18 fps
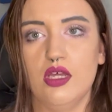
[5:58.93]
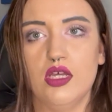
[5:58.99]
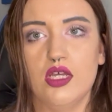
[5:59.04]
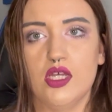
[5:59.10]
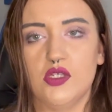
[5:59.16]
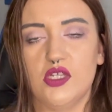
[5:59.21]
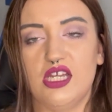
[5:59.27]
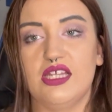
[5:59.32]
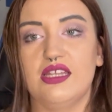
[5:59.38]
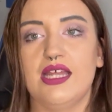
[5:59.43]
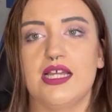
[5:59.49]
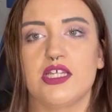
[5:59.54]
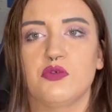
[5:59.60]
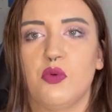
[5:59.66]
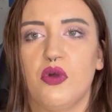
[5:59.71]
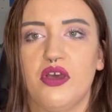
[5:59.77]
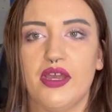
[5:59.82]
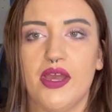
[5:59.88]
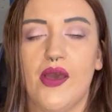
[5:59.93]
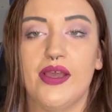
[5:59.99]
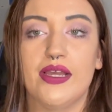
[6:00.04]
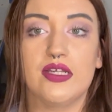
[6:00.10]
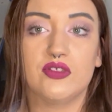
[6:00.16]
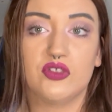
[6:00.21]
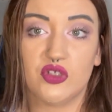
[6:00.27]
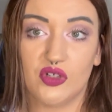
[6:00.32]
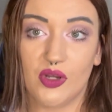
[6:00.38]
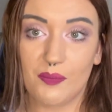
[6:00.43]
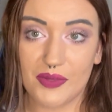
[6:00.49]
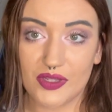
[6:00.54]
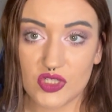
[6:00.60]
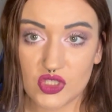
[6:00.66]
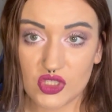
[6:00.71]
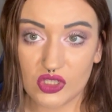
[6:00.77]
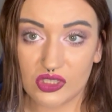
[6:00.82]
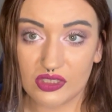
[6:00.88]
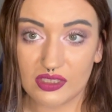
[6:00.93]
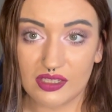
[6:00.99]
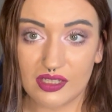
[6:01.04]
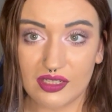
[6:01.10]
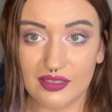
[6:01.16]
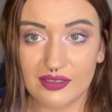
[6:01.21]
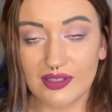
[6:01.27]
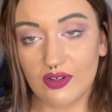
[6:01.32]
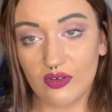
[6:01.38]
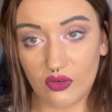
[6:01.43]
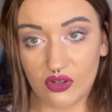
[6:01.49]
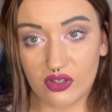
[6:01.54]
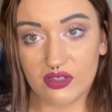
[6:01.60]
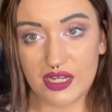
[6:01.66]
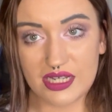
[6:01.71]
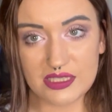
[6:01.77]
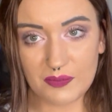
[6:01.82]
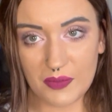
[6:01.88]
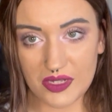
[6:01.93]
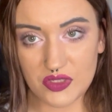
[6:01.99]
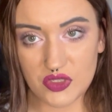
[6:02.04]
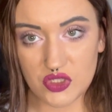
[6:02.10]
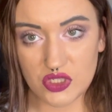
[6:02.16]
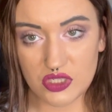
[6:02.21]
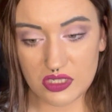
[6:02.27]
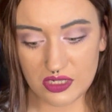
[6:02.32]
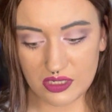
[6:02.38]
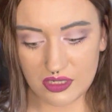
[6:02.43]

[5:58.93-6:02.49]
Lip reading: So yeah, that's why I do not mention law as much.